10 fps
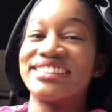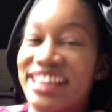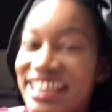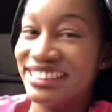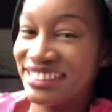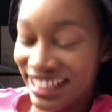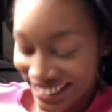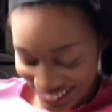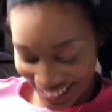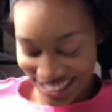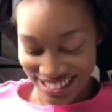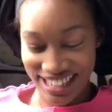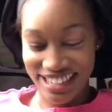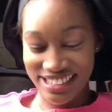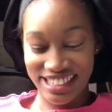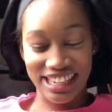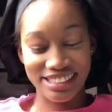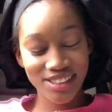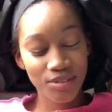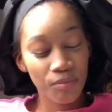you guys, you guys, you guys, you guys, you guys.
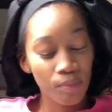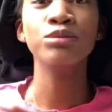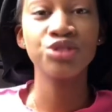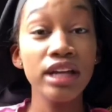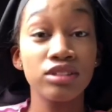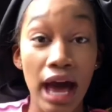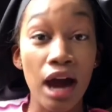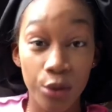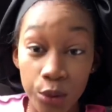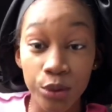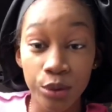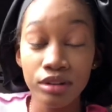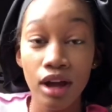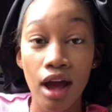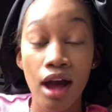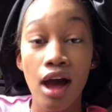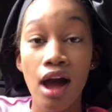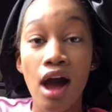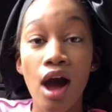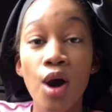I'm trying to act cool.
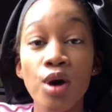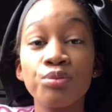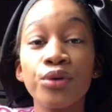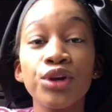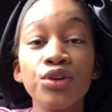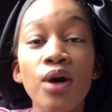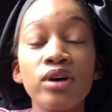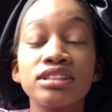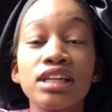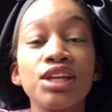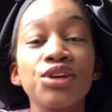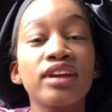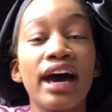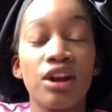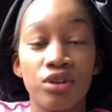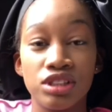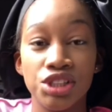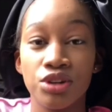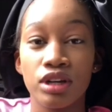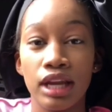But you know, I was telling you that I had an
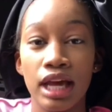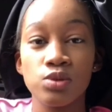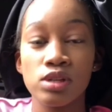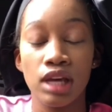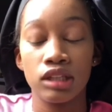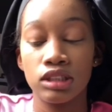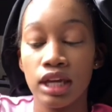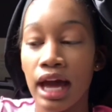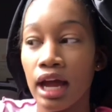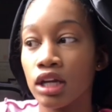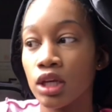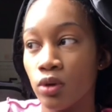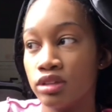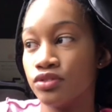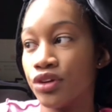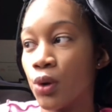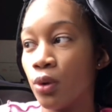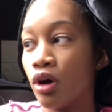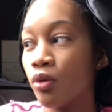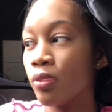audition last week Saturday and it went very
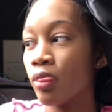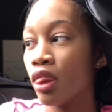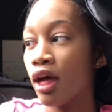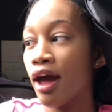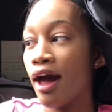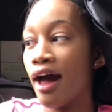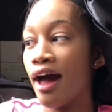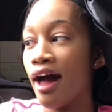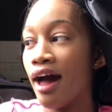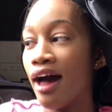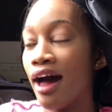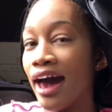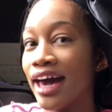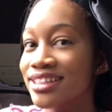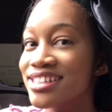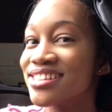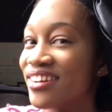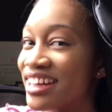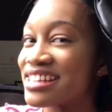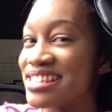well. I just
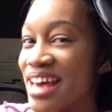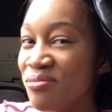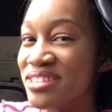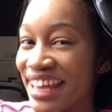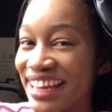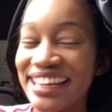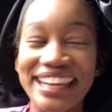got accepted.